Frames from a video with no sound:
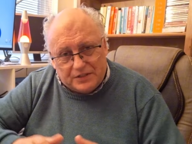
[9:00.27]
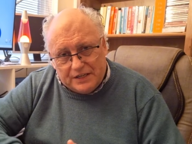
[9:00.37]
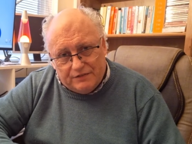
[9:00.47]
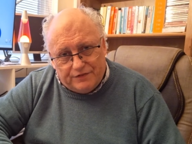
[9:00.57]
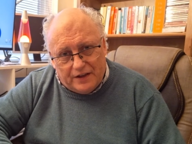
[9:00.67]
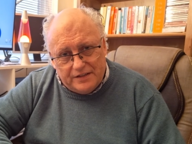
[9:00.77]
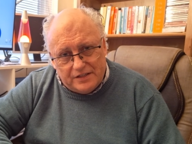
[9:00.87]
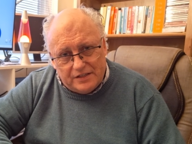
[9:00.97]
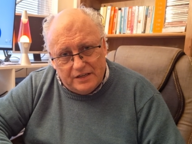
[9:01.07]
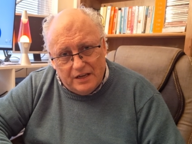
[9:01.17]
to your
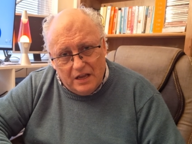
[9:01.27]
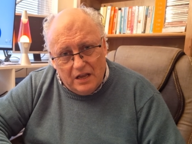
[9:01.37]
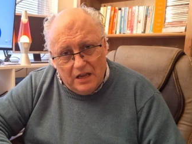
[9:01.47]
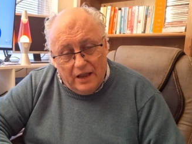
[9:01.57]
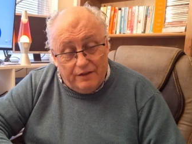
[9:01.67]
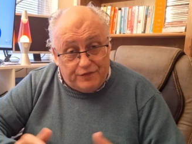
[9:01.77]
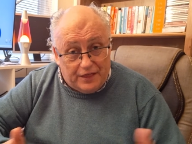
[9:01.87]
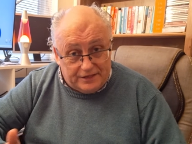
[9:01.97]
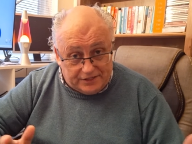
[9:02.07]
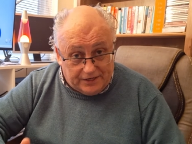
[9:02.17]
face? If
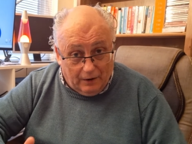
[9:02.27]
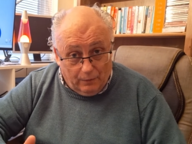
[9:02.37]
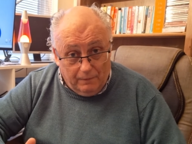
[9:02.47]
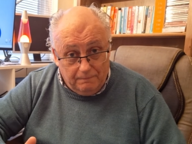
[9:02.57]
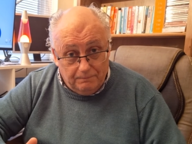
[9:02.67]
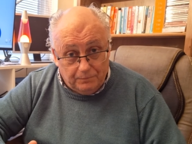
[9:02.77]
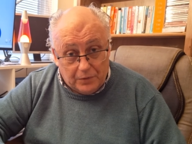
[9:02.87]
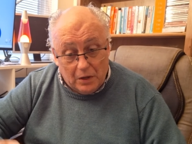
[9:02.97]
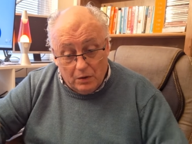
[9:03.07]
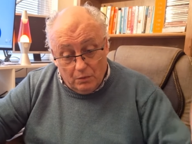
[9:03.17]
that's so,
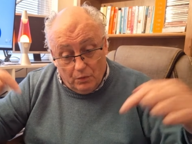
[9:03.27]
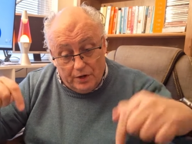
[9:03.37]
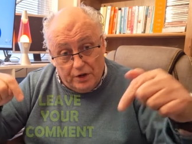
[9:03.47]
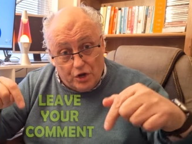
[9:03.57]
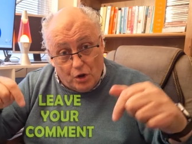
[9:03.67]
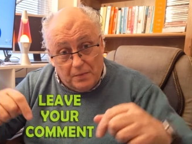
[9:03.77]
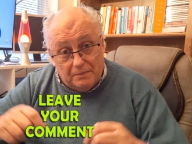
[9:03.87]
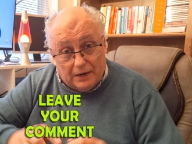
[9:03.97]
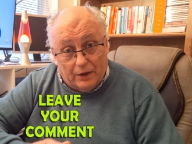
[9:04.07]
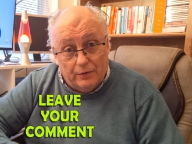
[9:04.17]
why don't you comment
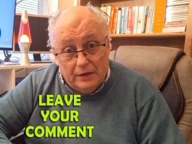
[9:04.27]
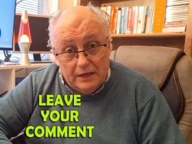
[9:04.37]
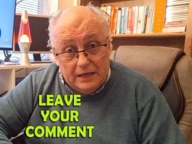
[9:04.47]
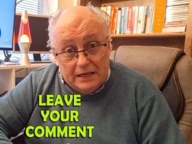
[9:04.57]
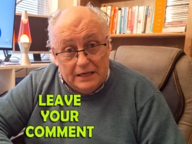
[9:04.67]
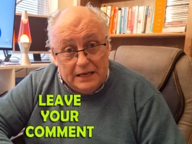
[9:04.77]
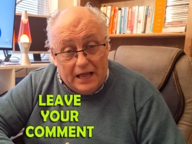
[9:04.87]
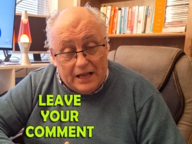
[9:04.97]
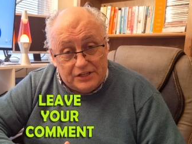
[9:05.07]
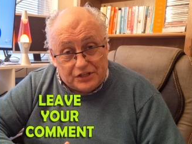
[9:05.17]
below,
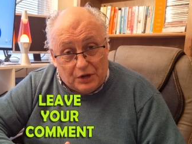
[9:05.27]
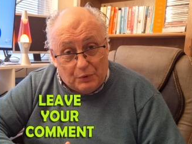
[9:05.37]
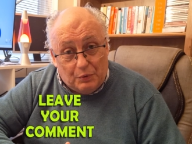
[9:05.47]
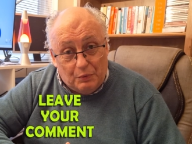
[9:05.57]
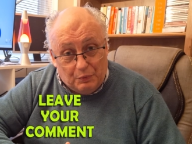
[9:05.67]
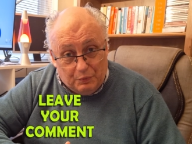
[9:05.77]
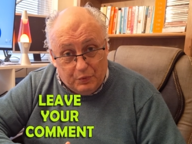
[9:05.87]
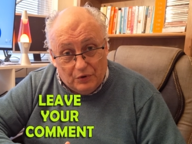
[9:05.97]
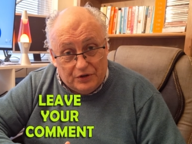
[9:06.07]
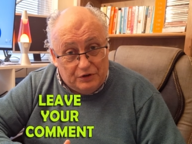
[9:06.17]
let us know
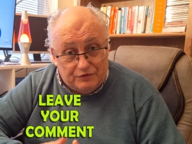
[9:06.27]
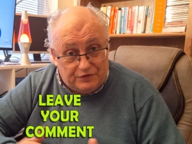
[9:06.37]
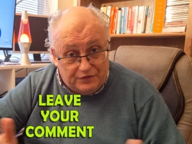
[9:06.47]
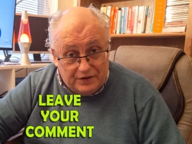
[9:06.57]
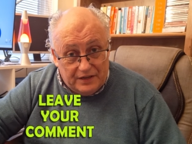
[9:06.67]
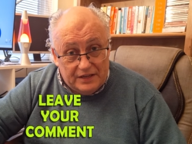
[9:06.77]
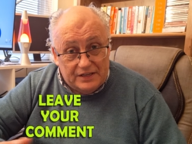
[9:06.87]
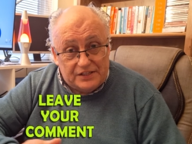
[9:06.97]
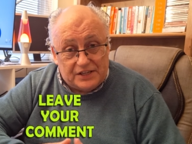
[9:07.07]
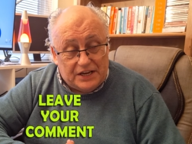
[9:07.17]
what you've
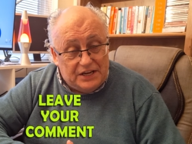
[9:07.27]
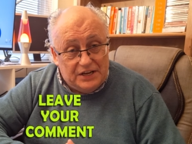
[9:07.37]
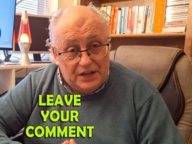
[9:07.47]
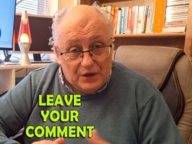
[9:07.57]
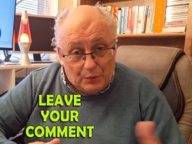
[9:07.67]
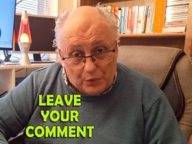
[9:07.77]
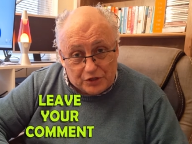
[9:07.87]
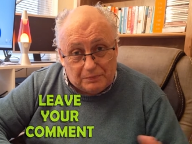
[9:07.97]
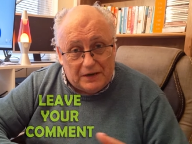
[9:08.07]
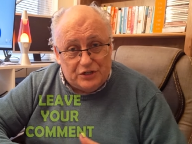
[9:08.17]
seen,
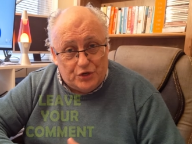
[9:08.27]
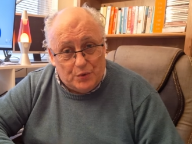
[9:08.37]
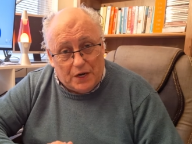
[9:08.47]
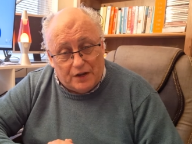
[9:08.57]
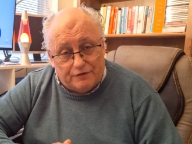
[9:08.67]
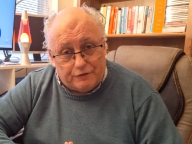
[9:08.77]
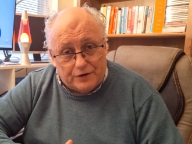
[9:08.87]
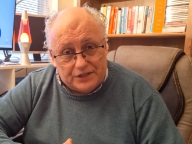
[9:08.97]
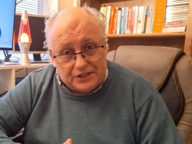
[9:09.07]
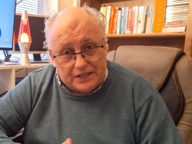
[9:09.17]
what's made you laugh
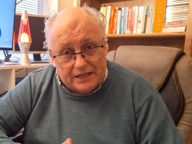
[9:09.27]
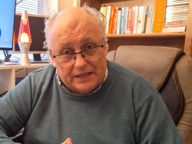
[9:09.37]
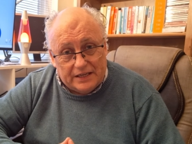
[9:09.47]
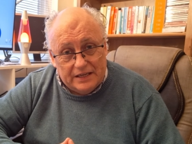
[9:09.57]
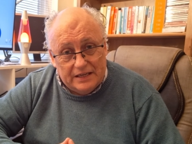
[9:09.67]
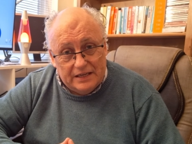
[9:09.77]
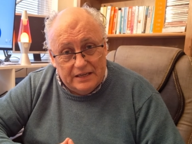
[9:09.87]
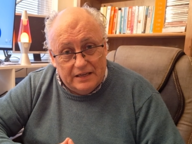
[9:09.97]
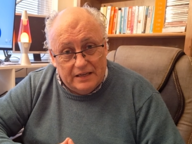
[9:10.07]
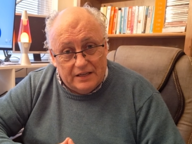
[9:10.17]
recently.
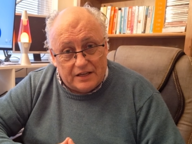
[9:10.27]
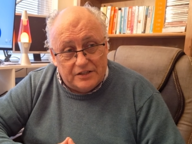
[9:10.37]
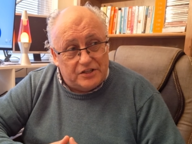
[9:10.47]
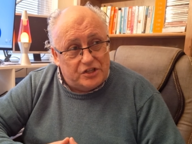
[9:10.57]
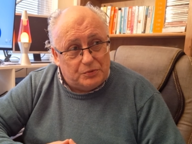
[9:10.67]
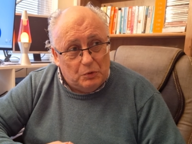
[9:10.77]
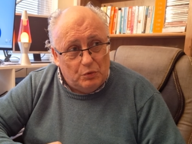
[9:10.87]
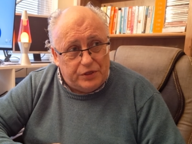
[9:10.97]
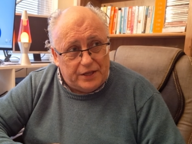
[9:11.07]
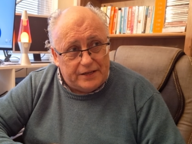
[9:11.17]
Because the
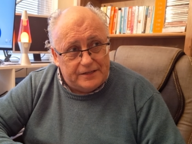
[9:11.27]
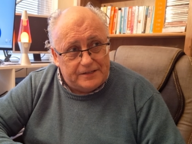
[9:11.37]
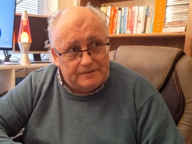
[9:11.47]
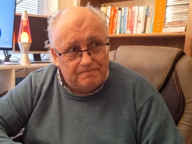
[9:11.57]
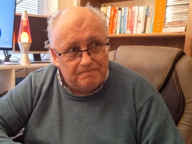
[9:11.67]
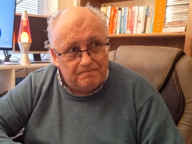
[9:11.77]
small things